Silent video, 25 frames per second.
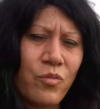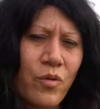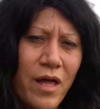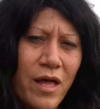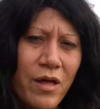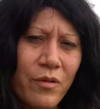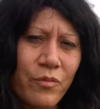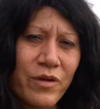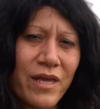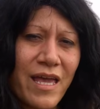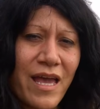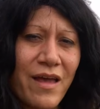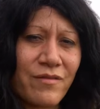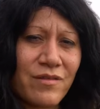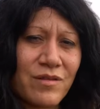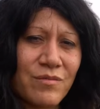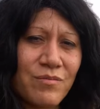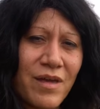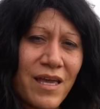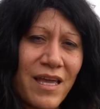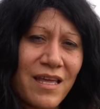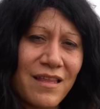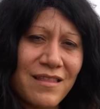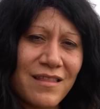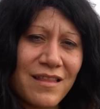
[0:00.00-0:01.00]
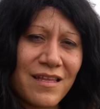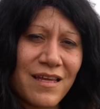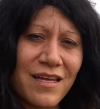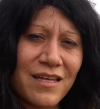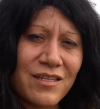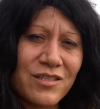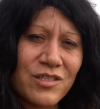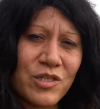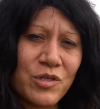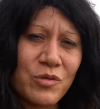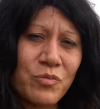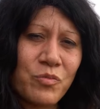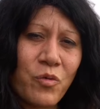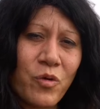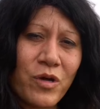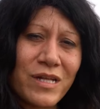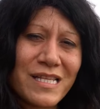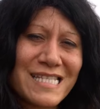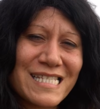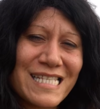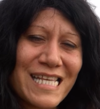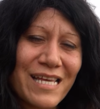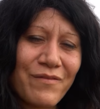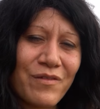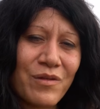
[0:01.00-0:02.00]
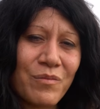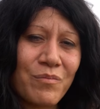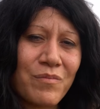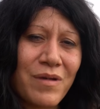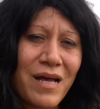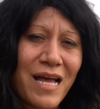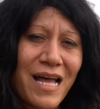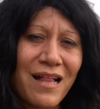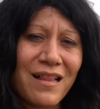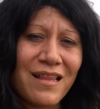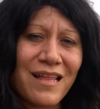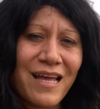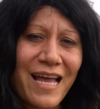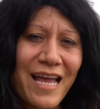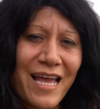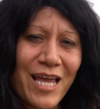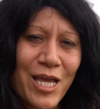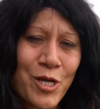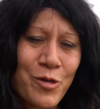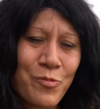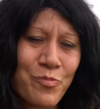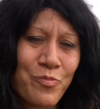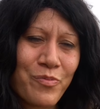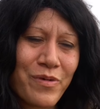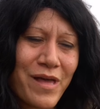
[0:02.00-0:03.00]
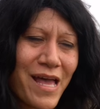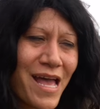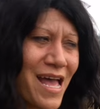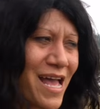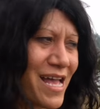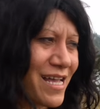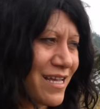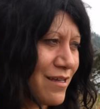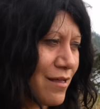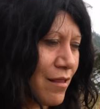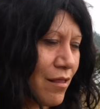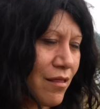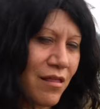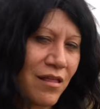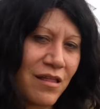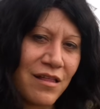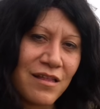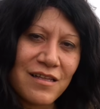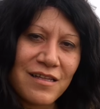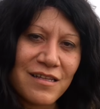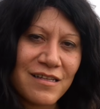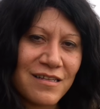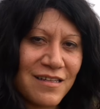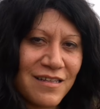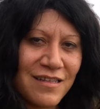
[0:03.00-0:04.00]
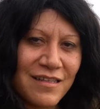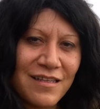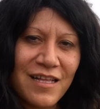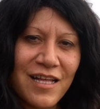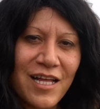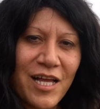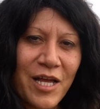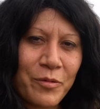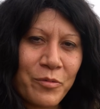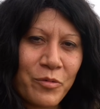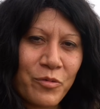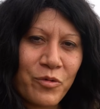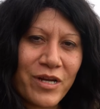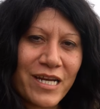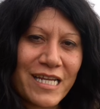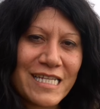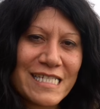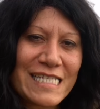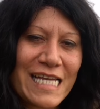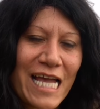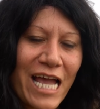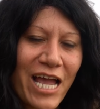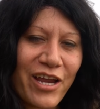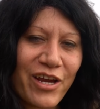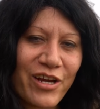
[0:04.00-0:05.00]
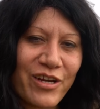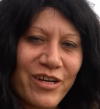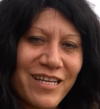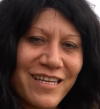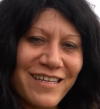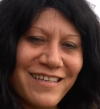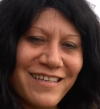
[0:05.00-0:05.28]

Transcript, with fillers: Well, we have to make the 2.7 mile hike back. Ugh, I'm already tired.